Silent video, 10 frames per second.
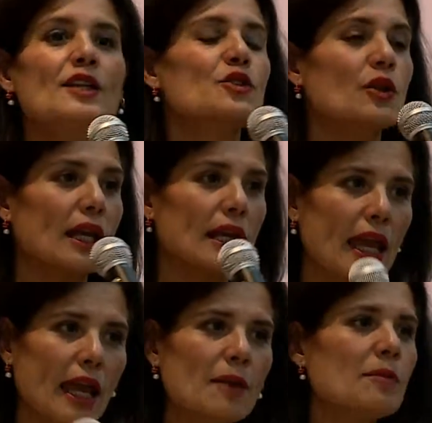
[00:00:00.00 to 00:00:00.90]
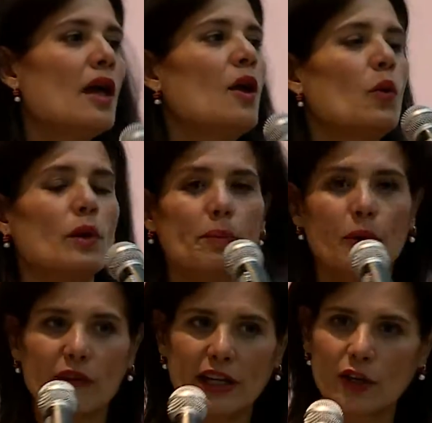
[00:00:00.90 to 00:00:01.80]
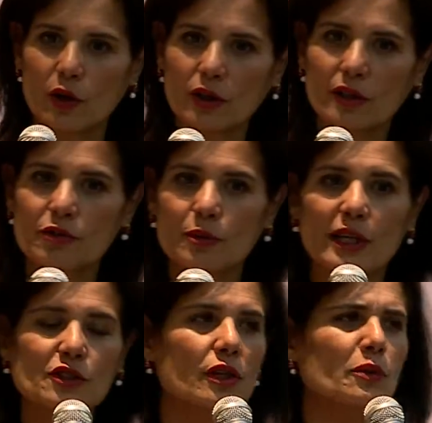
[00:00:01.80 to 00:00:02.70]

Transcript: So they came. We provided all the information.